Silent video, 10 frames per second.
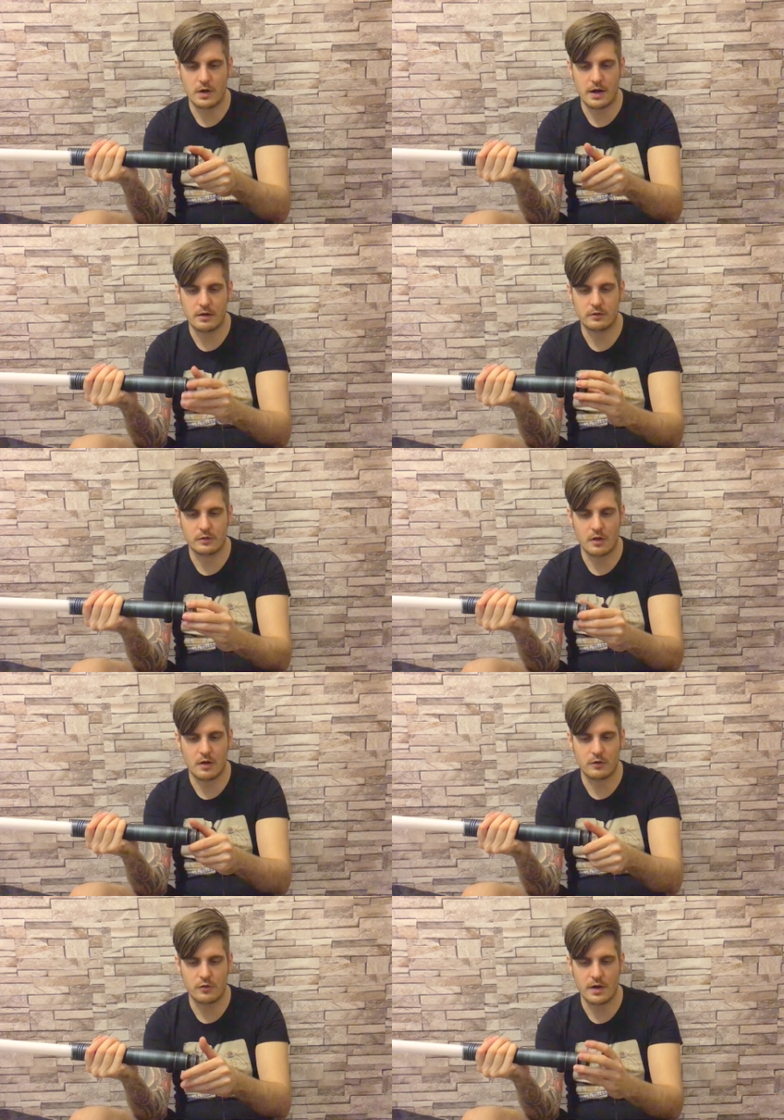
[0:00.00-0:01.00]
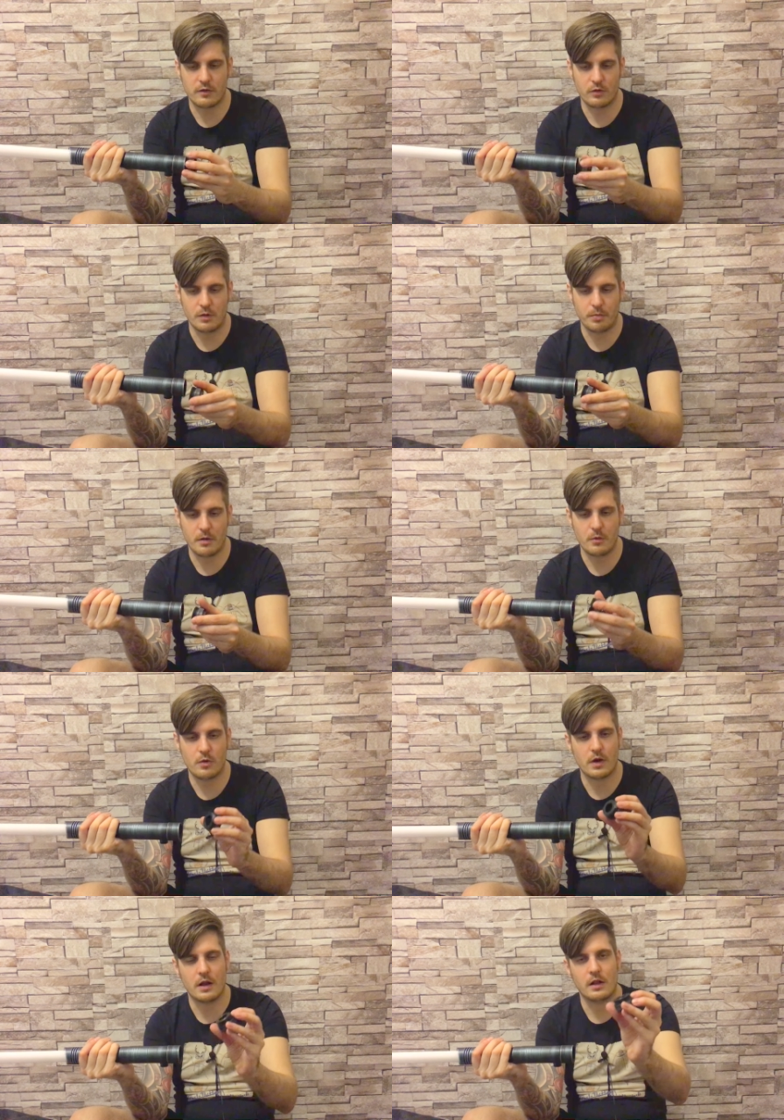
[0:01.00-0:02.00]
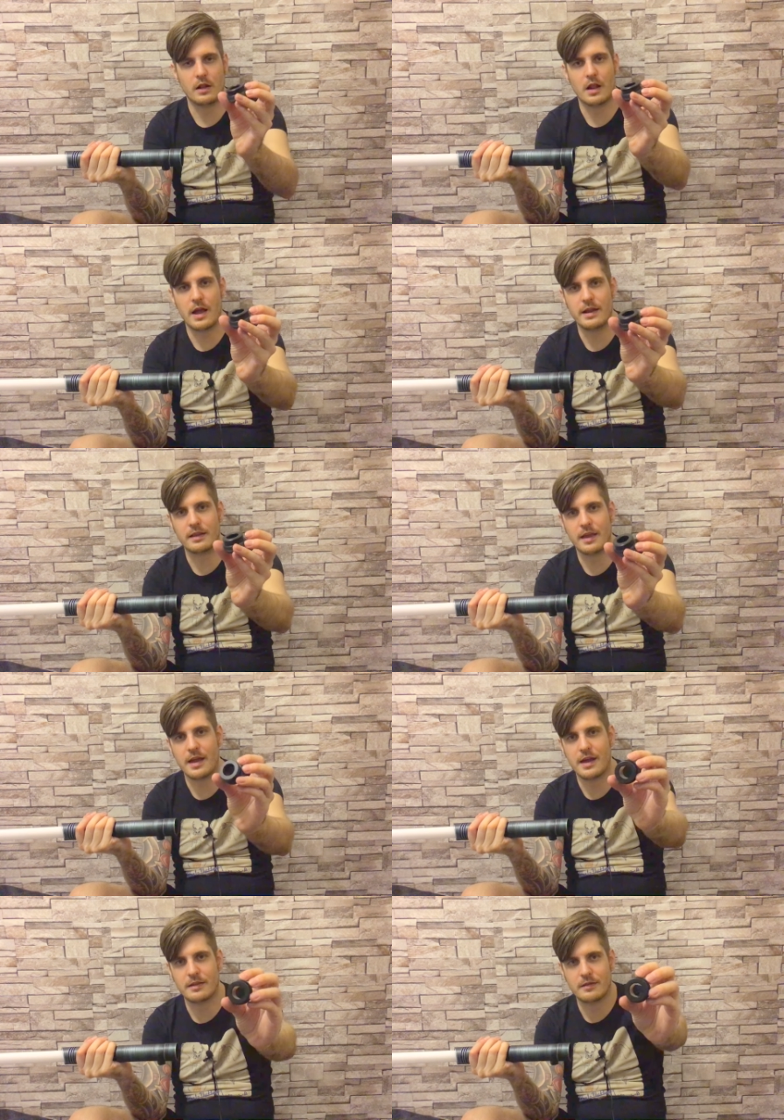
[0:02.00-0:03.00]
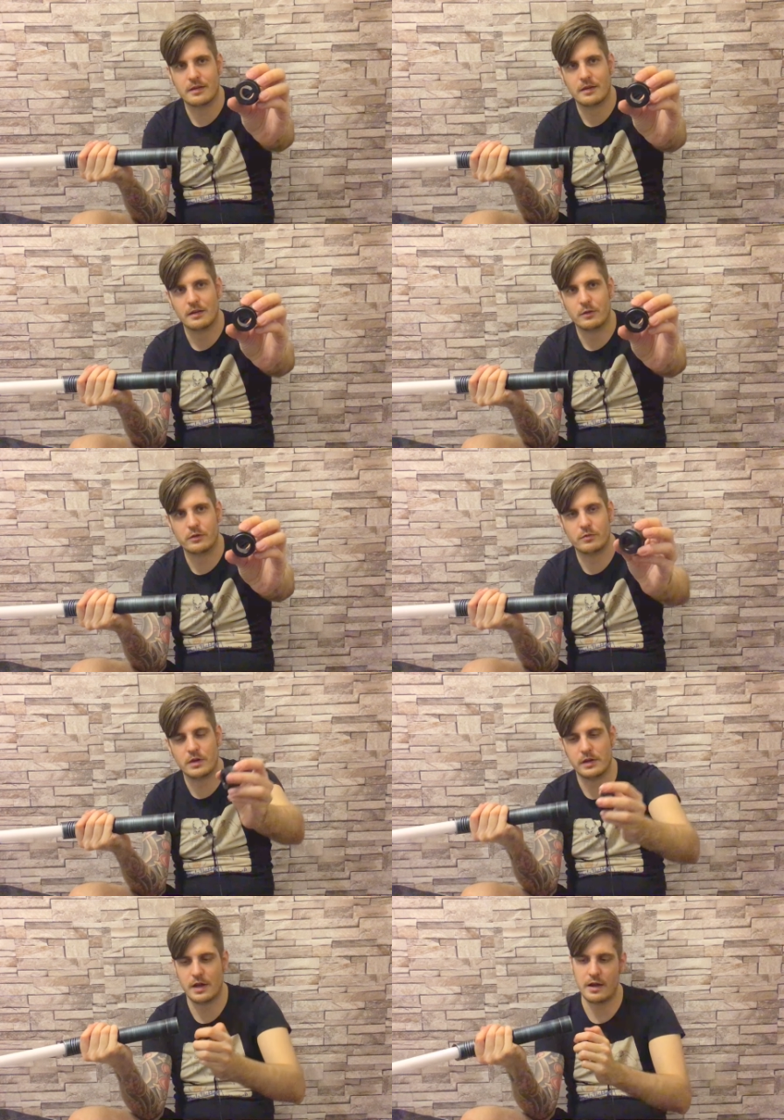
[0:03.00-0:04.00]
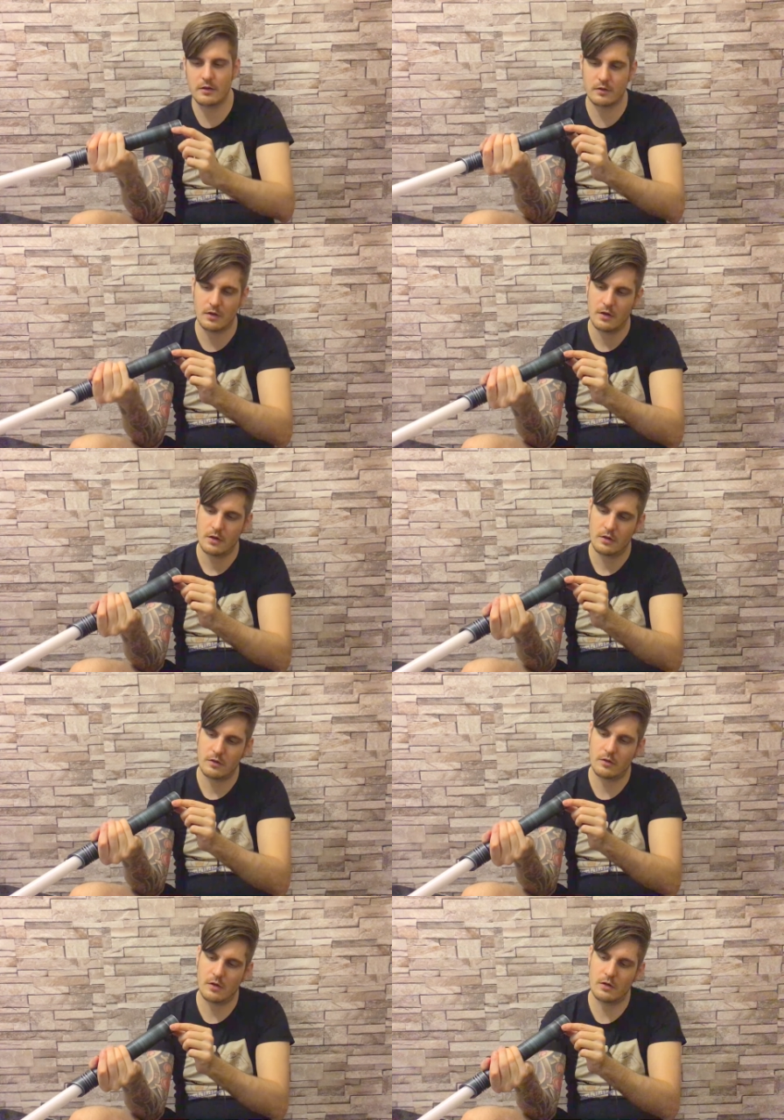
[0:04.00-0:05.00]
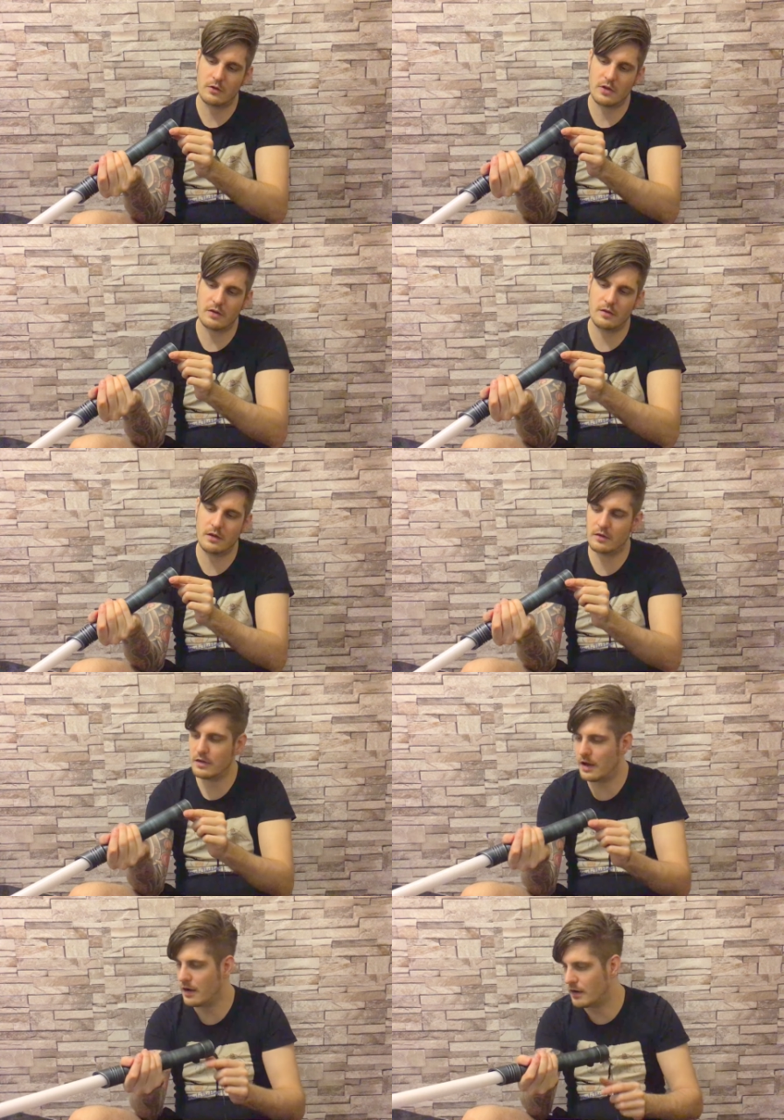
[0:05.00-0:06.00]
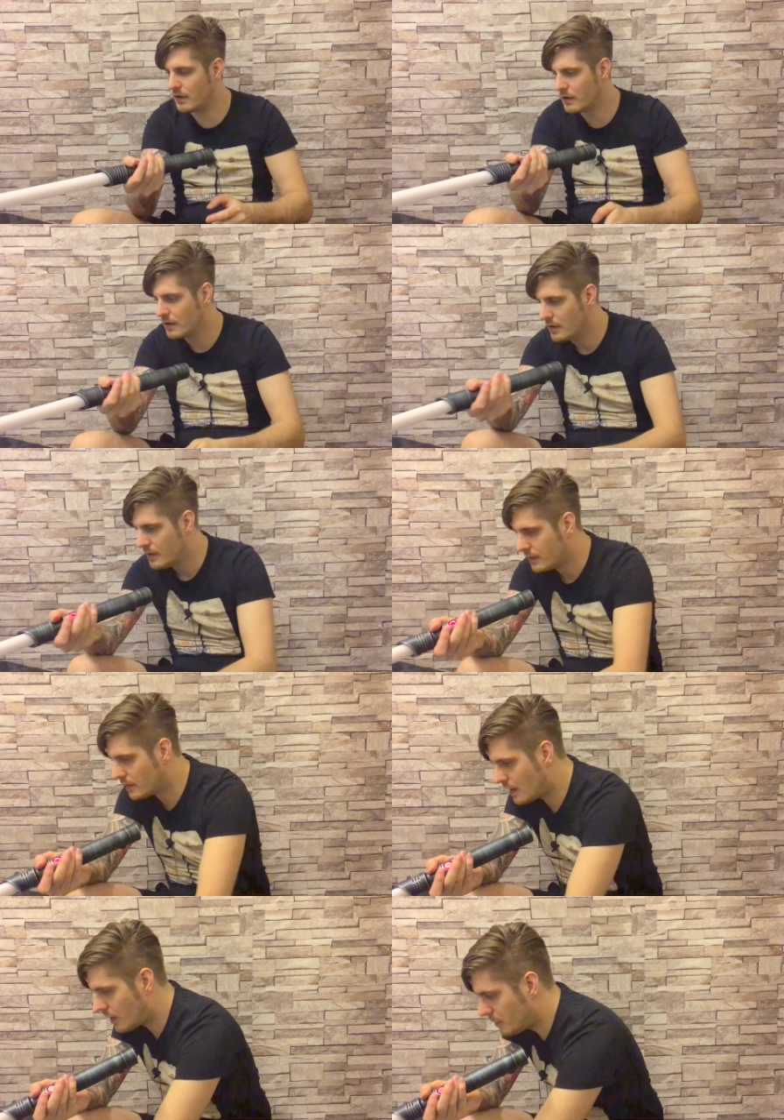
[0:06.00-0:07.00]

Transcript: nice long threads on the pommel. I like that. Looks really nice. So the chassis is in here. Now